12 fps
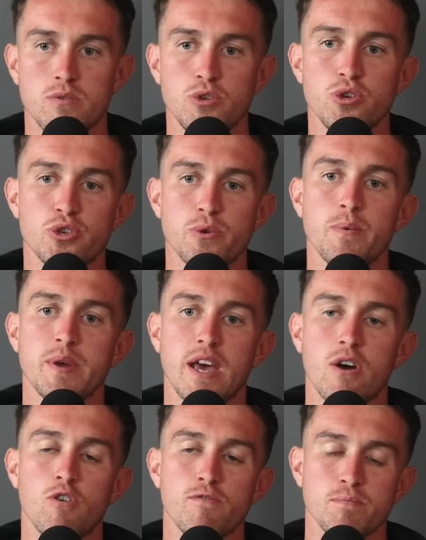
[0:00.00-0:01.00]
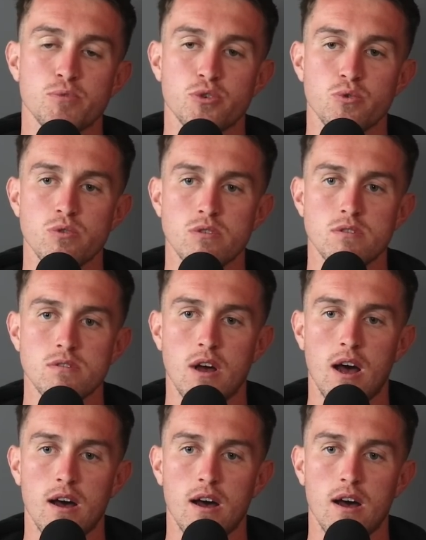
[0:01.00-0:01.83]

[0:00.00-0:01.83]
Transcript: usually we get home from school,